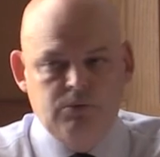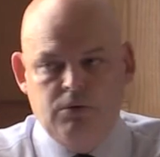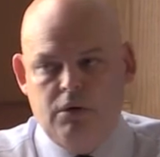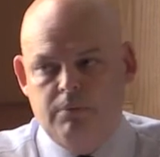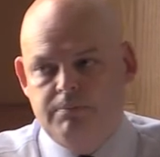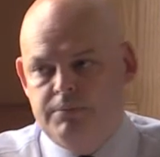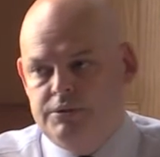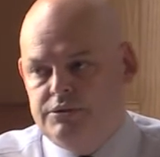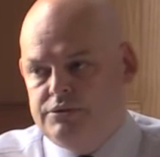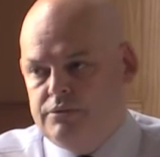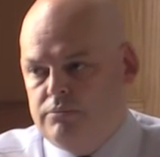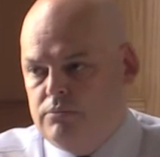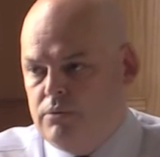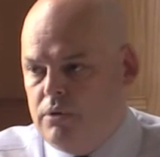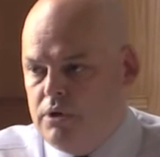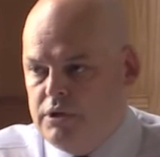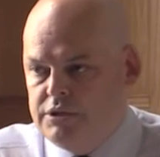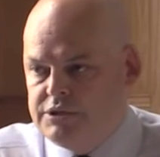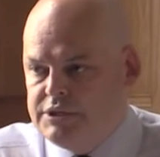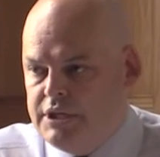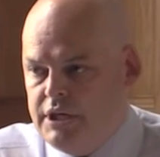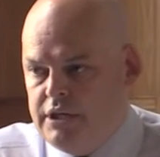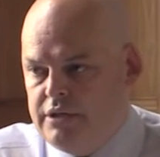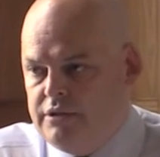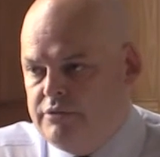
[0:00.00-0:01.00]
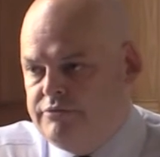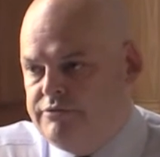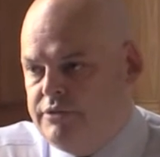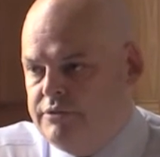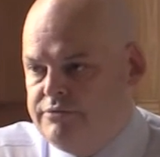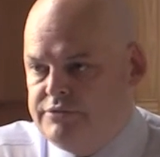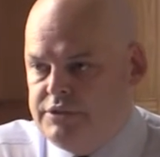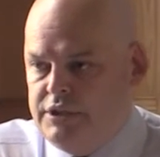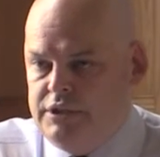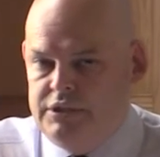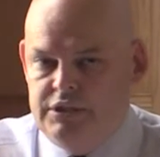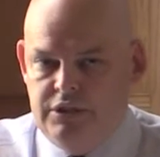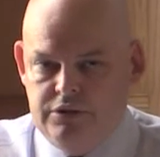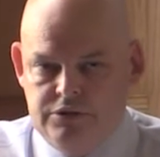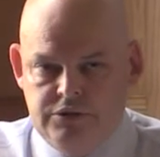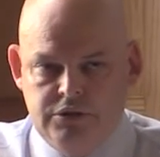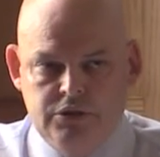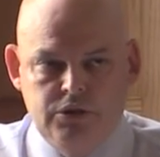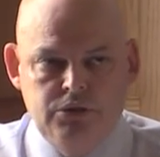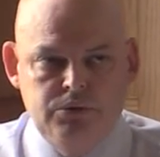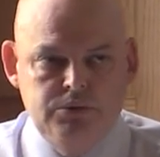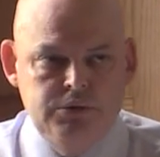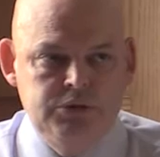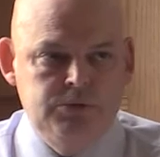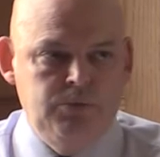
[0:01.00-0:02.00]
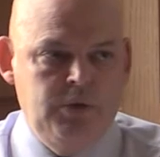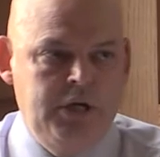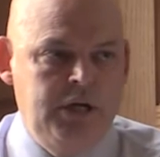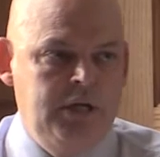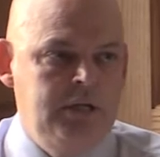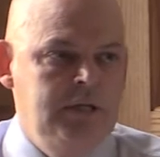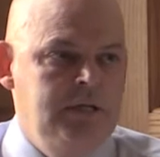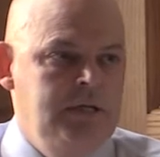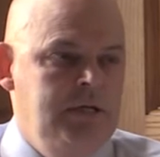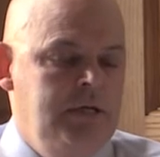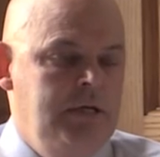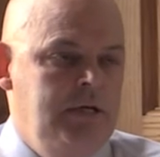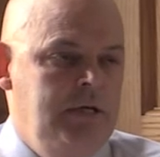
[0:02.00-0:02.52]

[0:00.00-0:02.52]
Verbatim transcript: up as there were 10 or 15 years ago as well.